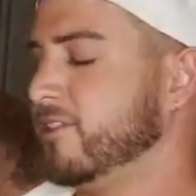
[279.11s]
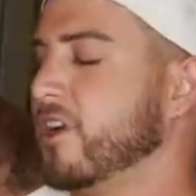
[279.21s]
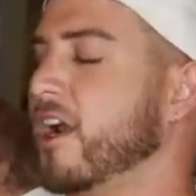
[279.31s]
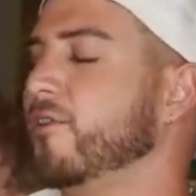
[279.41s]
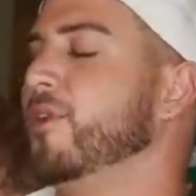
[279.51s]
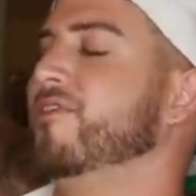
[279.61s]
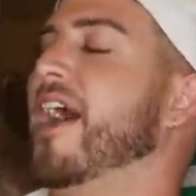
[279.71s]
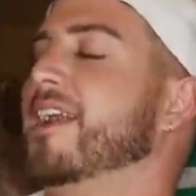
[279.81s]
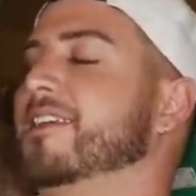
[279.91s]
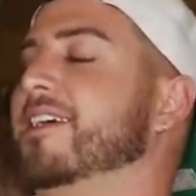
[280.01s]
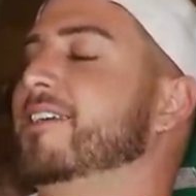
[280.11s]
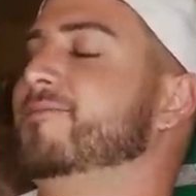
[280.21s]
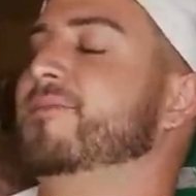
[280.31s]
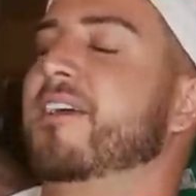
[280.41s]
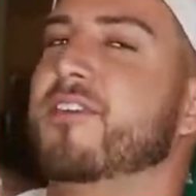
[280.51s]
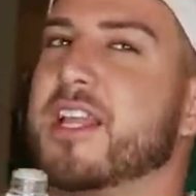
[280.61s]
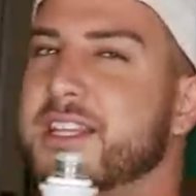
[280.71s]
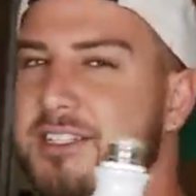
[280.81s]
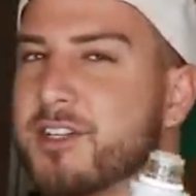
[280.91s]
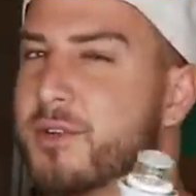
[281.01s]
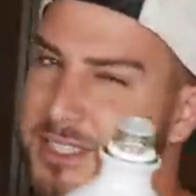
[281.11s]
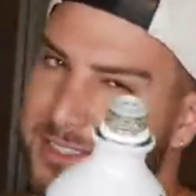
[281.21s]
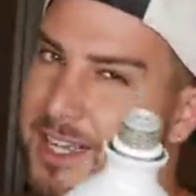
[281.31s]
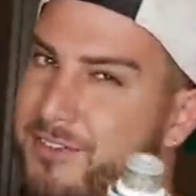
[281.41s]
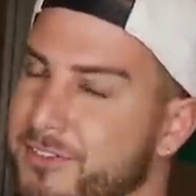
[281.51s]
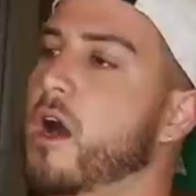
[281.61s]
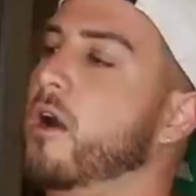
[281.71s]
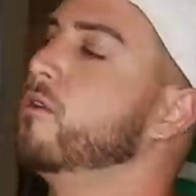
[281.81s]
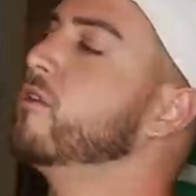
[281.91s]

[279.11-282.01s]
start off with vodka. I feel like that's always safe. Oh